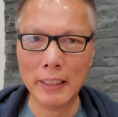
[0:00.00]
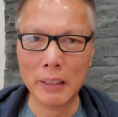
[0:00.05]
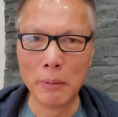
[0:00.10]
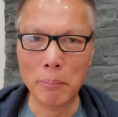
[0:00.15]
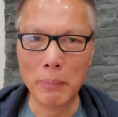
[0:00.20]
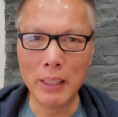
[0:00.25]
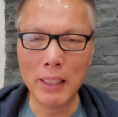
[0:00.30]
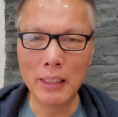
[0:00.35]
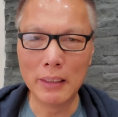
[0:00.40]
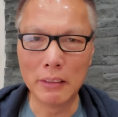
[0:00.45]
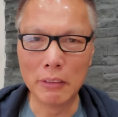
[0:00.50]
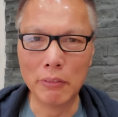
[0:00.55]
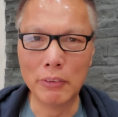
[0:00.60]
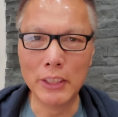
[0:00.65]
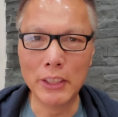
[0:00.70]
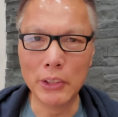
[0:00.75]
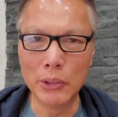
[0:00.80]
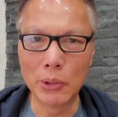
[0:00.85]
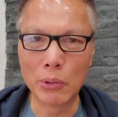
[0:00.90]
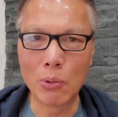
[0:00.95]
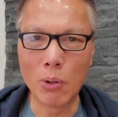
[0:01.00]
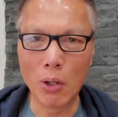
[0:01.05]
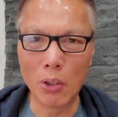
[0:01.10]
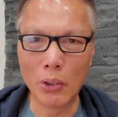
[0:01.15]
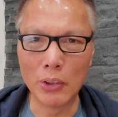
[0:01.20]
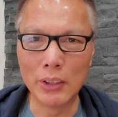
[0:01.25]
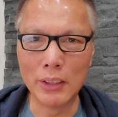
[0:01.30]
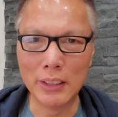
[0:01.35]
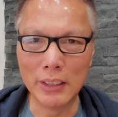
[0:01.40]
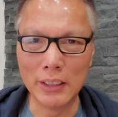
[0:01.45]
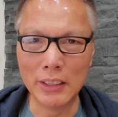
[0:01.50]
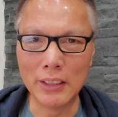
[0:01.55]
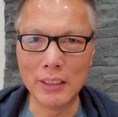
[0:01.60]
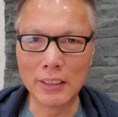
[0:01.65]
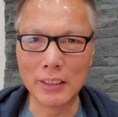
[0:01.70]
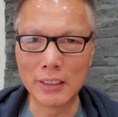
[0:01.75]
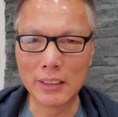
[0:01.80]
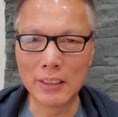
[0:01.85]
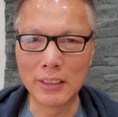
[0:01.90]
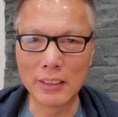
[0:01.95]
man, the video quality
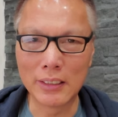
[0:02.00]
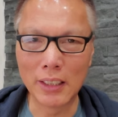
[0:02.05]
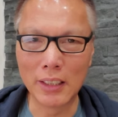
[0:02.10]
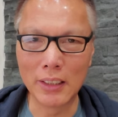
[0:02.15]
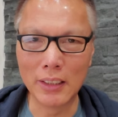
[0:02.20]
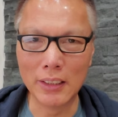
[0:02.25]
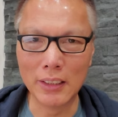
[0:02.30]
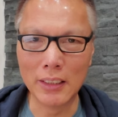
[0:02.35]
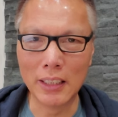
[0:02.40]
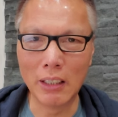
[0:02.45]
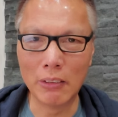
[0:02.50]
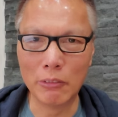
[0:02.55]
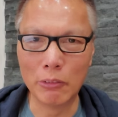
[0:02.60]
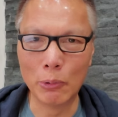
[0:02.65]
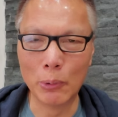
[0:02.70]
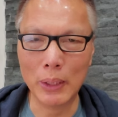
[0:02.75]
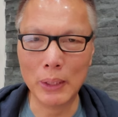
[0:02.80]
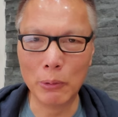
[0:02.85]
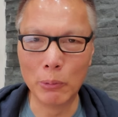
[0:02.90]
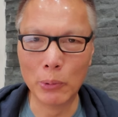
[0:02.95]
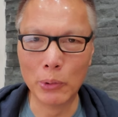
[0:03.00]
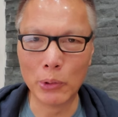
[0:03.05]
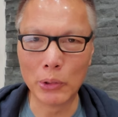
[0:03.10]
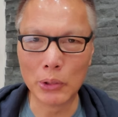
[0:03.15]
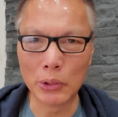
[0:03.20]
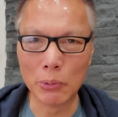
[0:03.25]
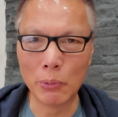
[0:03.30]
suddenly got way worse.